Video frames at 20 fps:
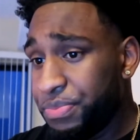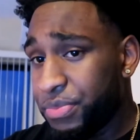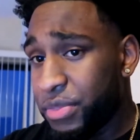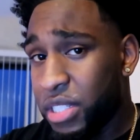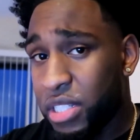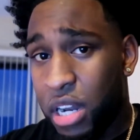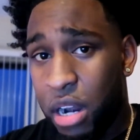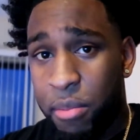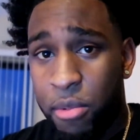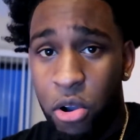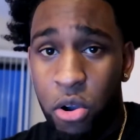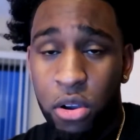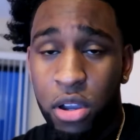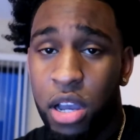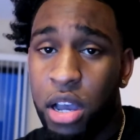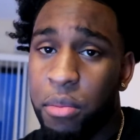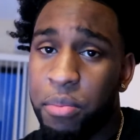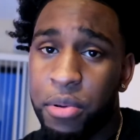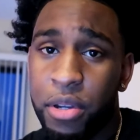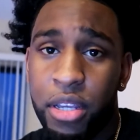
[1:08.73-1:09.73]
Started my own
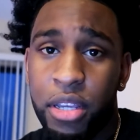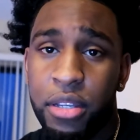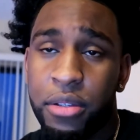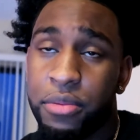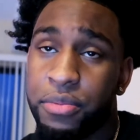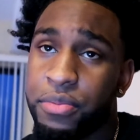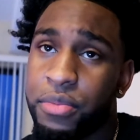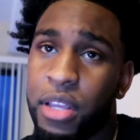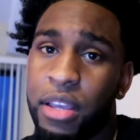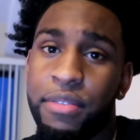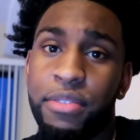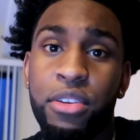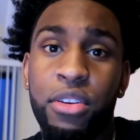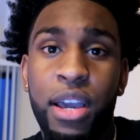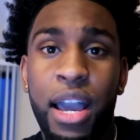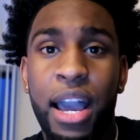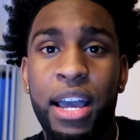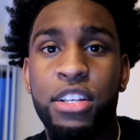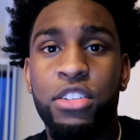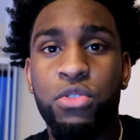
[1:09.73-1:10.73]
company. If you
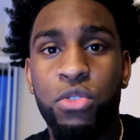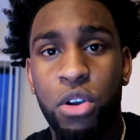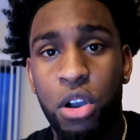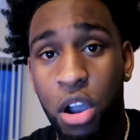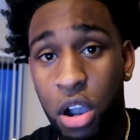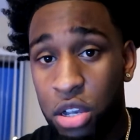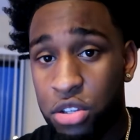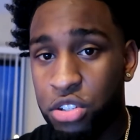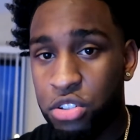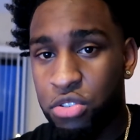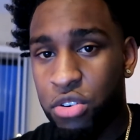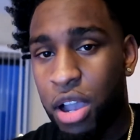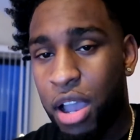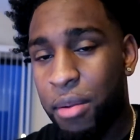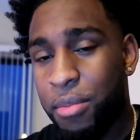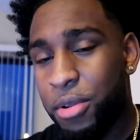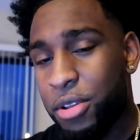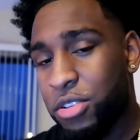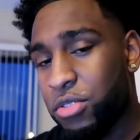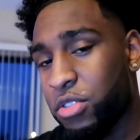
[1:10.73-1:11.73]
guys are
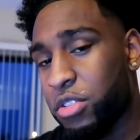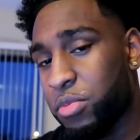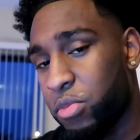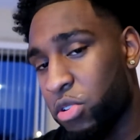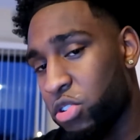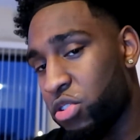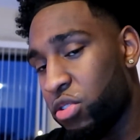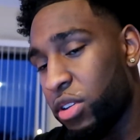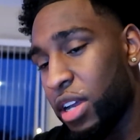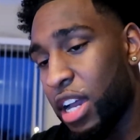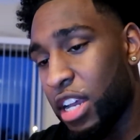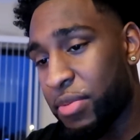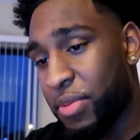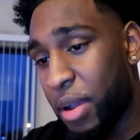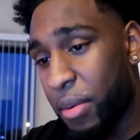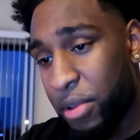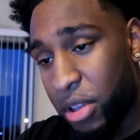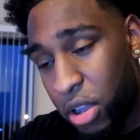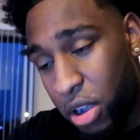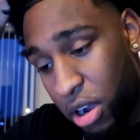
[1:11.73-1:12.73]
subscribers, which most of you guys
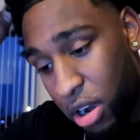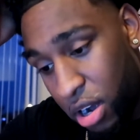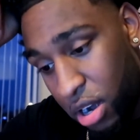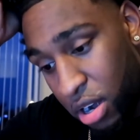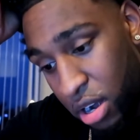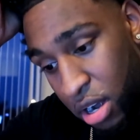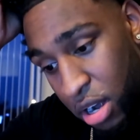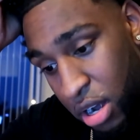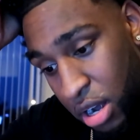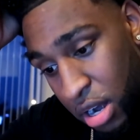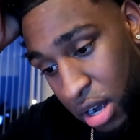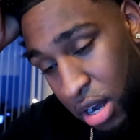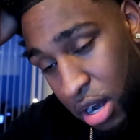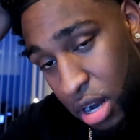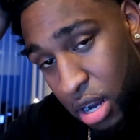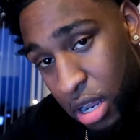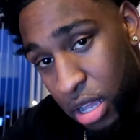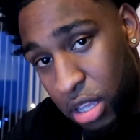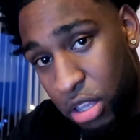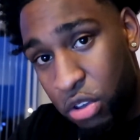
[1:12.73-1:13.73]
probably are,
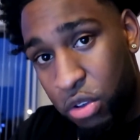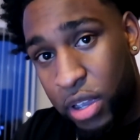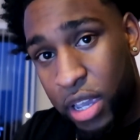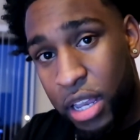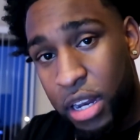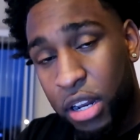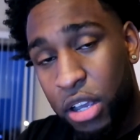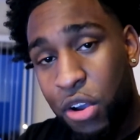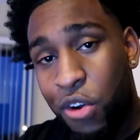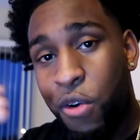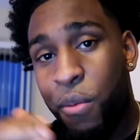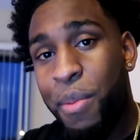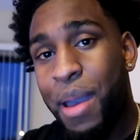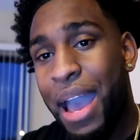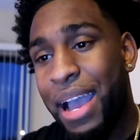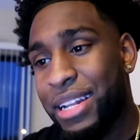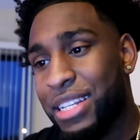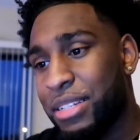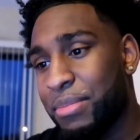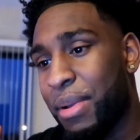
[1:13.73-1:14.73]
you can go
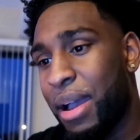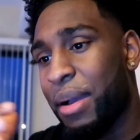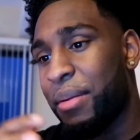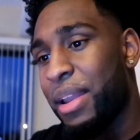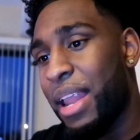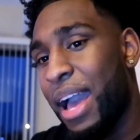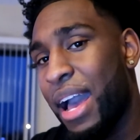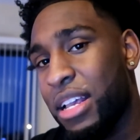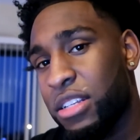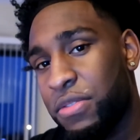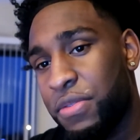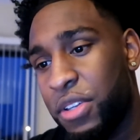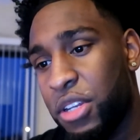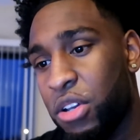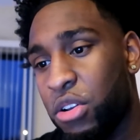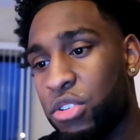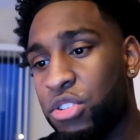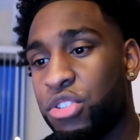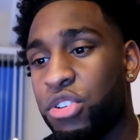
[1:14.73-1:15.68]
back to my last videos.